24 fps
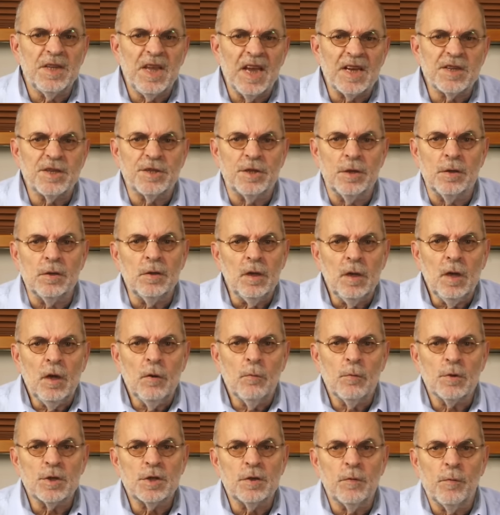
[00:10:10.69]
texture
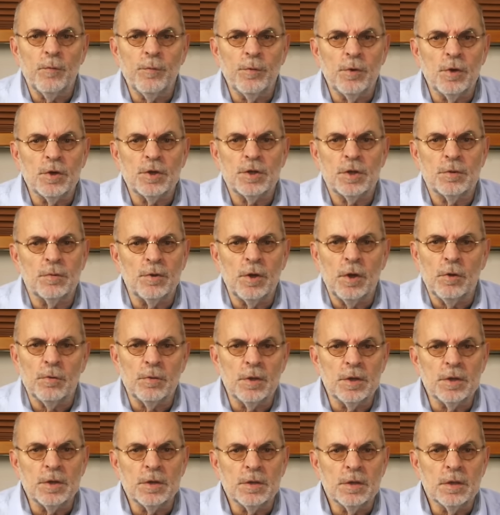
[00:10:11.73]
was the first to
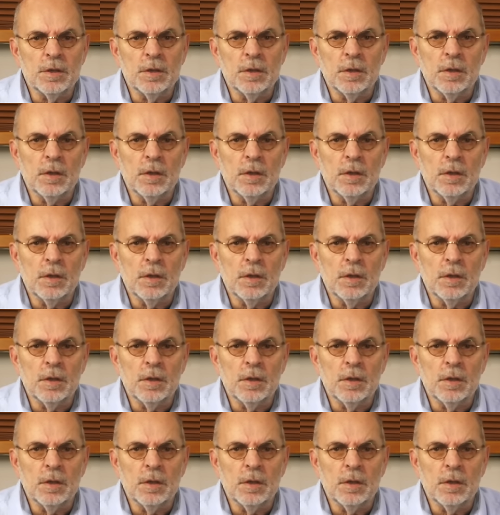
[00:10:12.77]
notice.